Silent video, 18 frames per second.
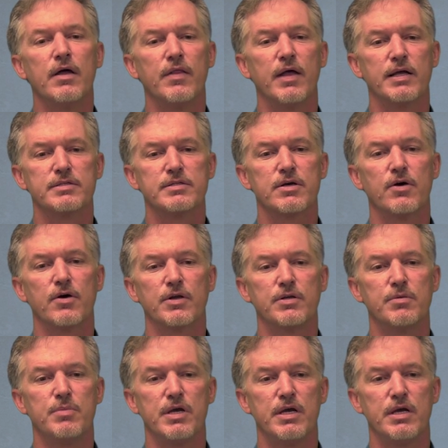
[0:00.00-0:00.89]
That's
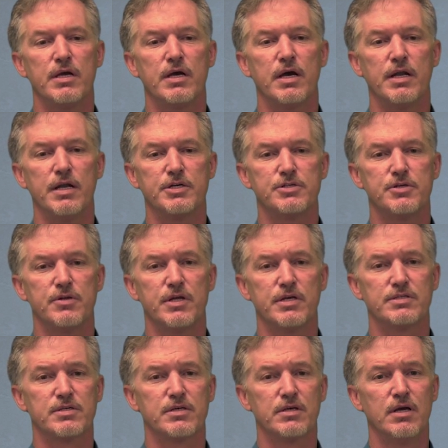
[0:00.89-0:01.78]
going to be an issue
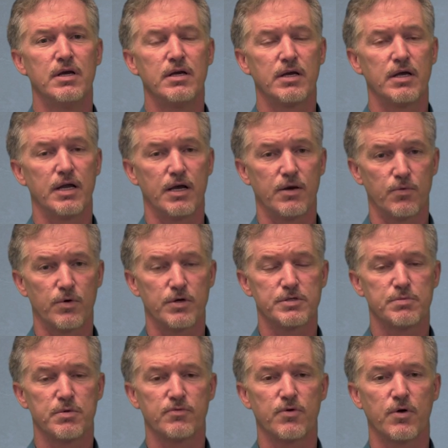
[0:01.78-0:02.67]
that's going to get
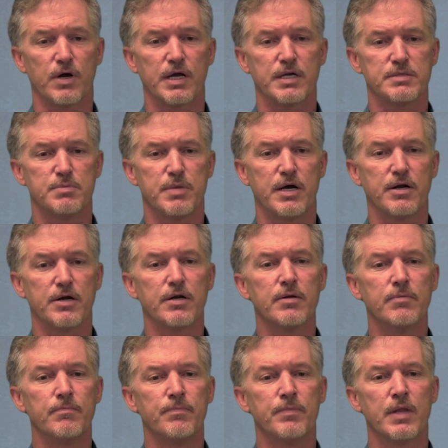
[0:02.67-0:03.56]
worse before it gets better.